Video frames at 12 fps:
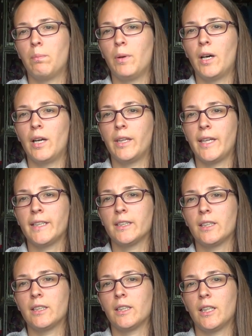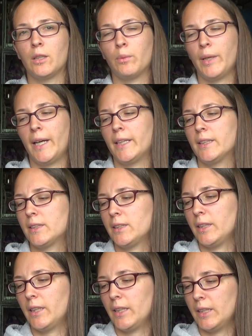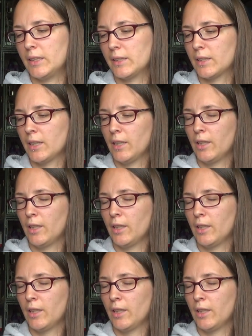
But at the end of the day, the way I see it is,